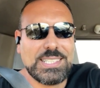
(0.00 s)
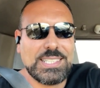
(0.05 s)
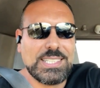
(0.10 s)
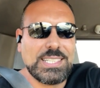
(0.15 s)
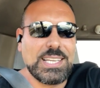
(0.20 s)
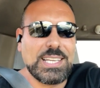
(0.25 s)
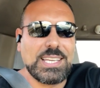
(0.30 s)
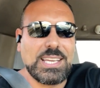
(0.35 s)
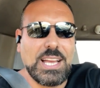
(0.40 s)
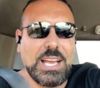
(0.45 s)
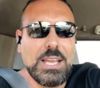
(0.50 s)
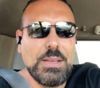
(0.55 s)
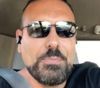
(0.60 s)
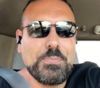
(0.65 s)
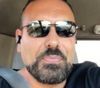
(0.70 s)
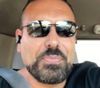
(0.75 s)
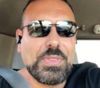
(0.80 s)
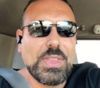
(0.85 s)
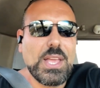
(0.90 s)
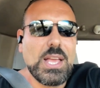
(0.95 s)
Okay,
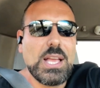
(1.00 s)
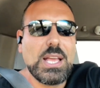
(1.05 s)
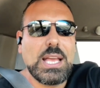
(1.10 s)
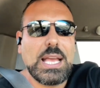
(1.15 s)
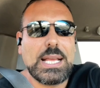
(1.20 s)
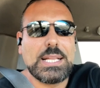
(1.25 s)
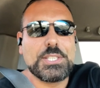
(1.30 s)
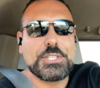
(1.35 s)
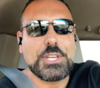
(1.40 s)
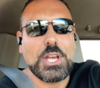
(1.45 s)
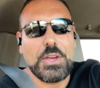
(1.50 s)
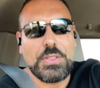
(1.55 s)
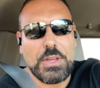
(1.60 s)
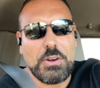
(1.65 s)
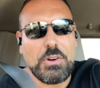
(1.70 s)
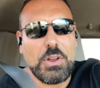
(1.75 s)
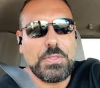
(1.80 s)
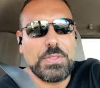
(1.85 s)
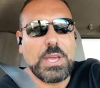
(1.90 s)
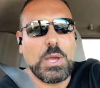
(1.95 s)
and so
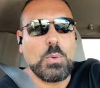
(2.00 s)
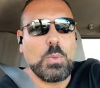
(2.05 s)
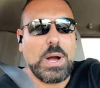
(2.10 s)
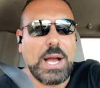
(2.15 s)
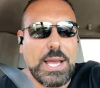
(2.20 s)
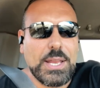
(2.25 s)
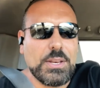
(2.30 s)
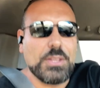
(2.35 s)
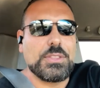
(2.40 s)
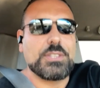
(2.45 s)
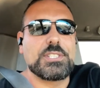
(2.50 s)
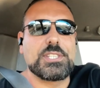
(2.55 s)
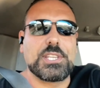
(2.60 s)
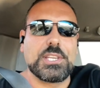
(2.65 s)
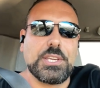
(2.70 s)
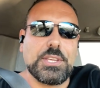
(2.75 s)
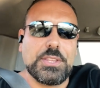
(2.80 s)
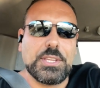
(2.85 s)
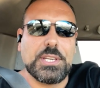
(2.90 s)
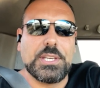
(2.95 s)
they're on their way to
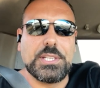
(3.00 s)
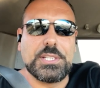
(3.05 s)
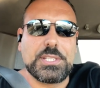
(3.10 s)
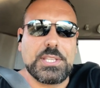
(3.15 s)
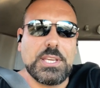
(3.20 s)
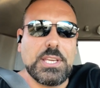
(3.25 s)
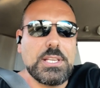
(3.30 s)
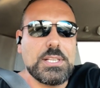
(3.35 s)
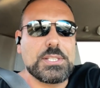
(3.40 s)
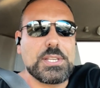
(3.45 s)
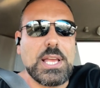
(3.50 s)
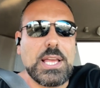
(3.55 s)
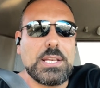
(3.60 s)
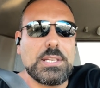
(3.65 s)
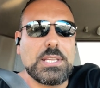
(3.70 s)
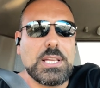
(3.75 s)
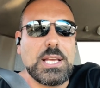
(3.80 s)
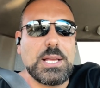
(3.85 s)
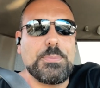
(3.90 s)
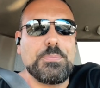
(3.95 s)
see these things, and
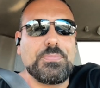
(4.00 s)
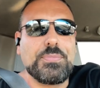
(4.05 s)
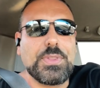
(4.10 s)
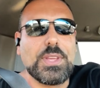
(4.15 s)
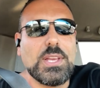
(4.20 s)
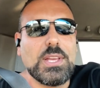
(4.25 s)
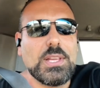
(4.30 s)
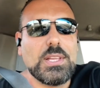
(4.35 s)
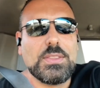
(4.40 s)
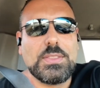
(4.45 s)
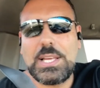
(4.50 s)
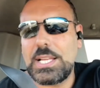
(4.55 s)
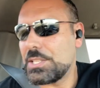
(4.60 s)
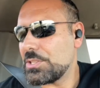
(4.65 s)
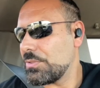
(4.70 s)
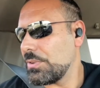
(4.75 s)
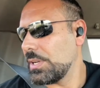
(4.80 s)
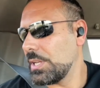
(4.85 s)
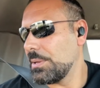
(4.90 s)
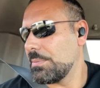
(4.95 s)
that's
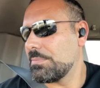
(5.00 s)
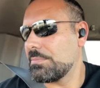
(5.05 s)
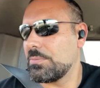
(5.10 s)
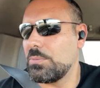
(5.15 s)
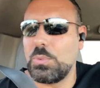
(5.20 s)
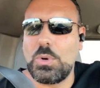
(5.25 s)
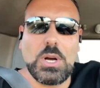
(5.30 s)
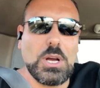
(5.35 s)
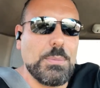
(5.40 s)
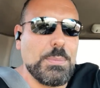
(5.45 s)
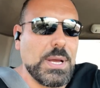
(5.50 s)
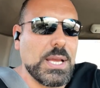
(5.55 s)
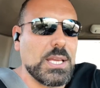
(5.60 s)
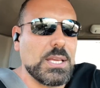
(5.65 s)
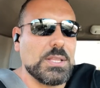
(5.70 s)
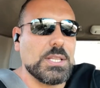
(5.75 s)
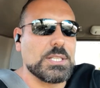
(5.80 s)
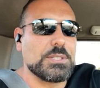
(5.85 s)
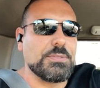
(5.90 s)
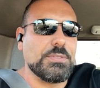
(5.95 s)
really why I'm
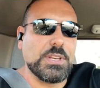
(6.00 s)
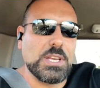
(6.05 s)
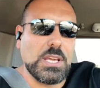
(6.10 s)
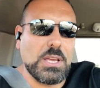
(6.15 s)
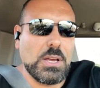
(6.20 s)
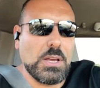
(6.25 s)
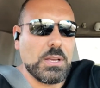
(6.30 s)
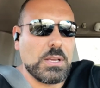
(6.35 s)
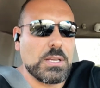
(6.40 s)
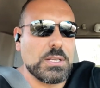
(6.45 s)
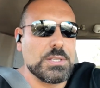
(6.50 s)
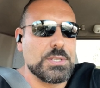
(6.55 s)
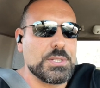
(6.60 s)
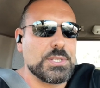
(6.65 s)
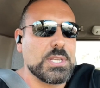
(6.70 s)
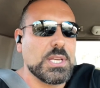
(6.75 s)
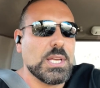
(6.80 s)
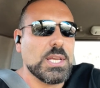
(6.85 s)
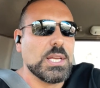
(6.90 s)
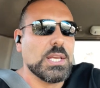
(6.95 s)
making this video, because
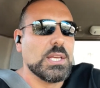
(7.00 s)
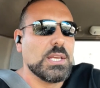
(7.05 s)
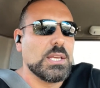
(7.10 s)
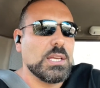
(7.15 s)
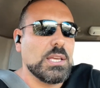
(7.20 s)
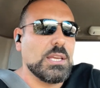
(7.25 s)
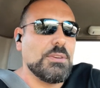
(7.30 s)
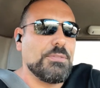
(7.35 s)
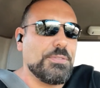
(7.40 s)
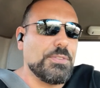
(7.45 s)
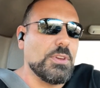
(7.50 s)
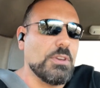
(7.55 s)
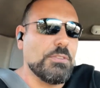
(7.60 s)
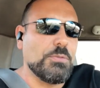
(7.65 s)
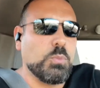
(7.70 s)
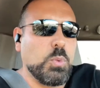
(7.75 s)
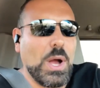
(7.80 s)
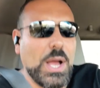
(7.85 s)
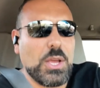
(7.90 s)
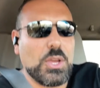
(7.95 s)
if
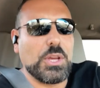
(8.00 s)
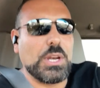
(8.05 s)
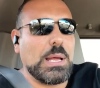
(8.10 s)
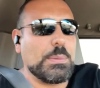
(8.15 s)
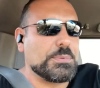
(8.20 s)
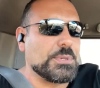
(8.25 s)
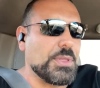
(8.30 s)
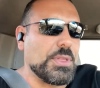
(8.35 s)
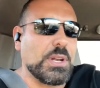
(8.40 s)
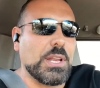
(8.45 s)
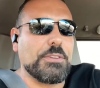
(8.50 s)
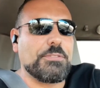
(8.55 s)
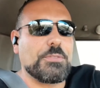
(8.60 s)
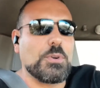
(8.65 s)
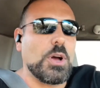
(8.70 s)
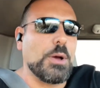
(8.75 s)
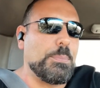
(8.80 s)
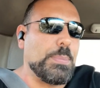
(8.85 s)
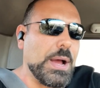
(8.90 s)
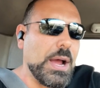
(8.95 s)
you've woken up to the
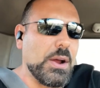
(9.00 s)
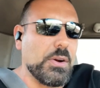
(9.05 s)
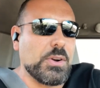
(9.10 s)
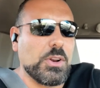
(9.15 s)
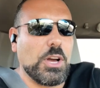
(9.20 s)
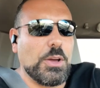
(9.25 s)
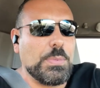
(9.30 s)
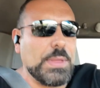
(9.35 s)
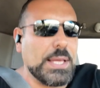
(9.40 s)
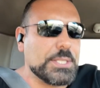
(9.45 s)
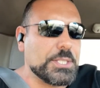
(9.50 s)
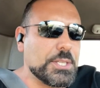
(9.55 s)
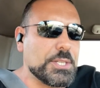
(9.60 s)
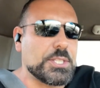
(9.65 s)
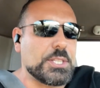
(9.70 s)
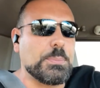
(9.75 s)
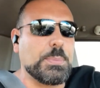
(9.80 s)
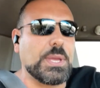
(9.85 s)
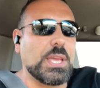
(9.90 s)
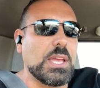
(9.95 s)
left-right paradigm, that's just
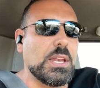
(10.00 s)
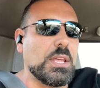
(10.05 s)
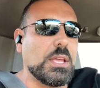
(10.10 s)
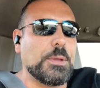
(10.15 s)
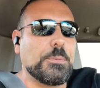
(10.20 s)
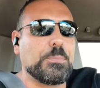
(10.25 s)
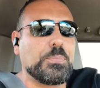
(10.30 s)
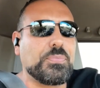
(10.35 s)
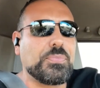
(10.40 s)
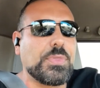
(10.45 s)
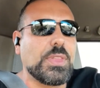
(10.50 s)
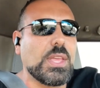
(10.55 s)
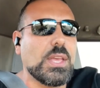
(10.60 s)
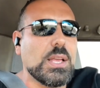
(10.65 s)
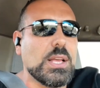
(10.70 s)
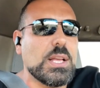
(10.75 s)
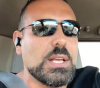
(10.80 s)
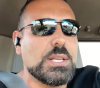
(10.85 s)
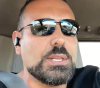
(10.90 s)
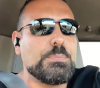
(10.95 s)
the
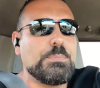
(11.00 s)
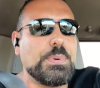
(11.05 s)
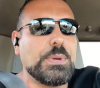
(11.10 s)
beginning.